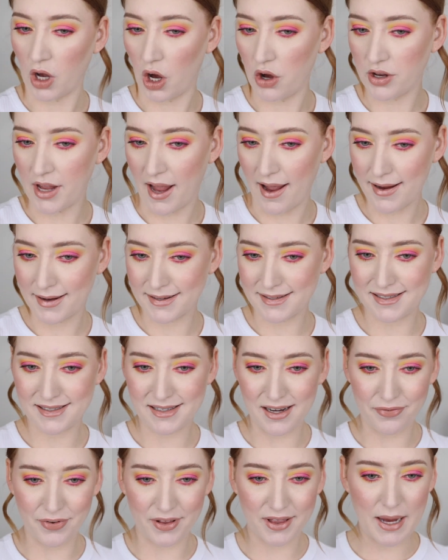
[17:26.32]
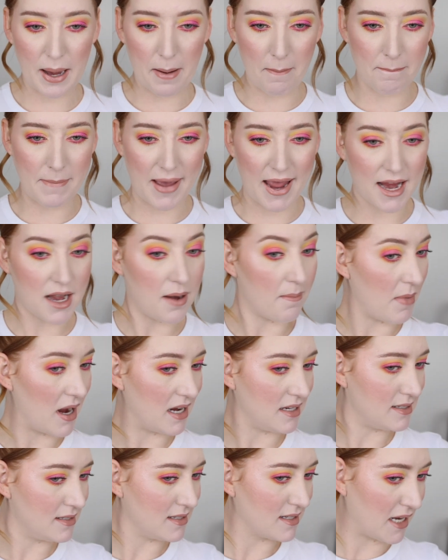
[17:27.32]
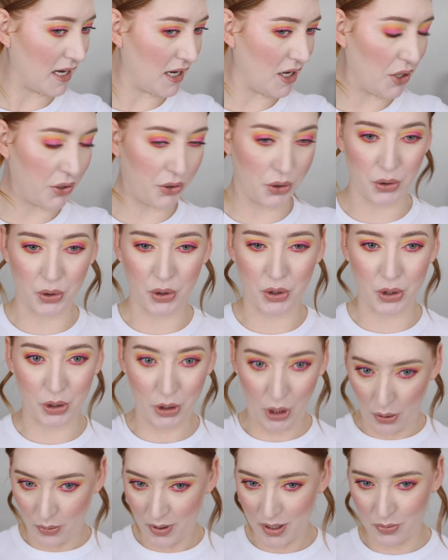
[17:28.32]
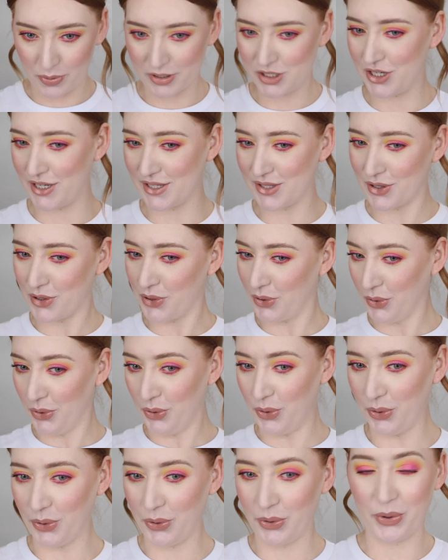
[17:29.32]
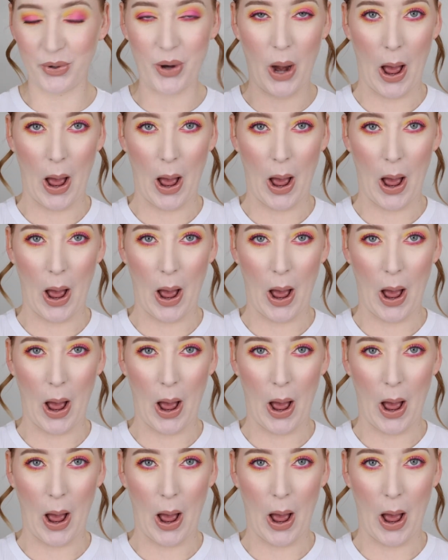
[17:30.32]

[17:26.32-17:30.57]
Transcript: Okay, it's definitely made my skin look glowy, which is good.